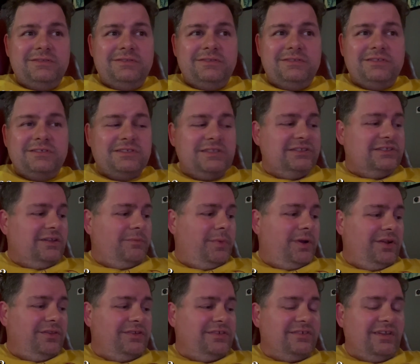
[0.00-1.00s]
since I've been
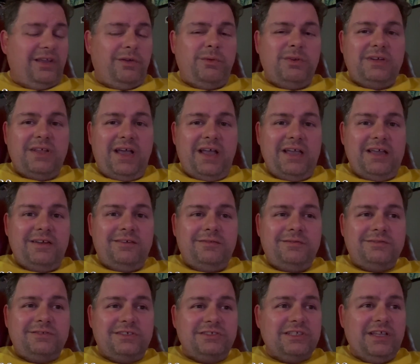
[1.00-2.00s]
on this liquid diet,
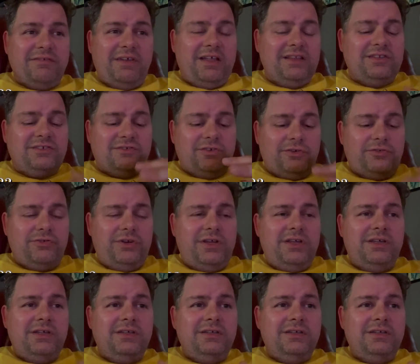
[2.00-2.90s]
since I've had the surgery.